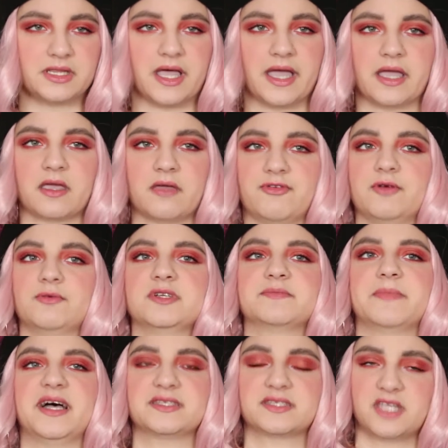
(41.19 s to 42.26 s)
like if it was
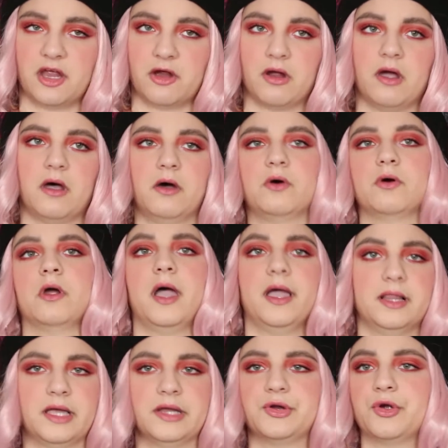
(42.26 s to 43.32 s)
mascara or
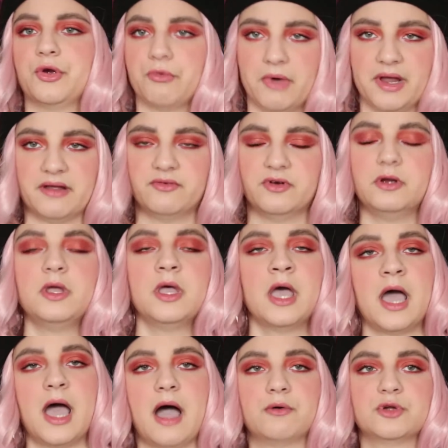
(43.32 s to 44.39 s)
eyeliner or whatever,
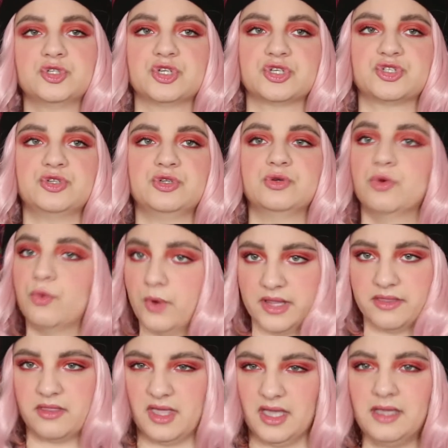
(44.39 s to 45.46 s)
I would just do
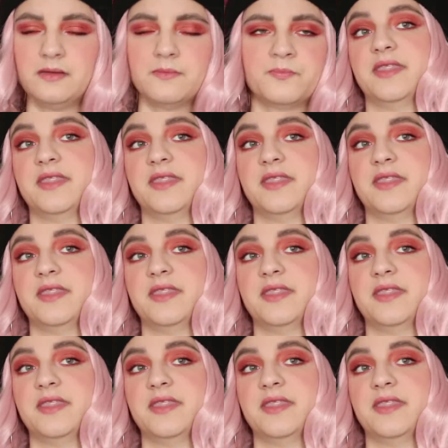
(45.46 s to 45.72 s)
one thing.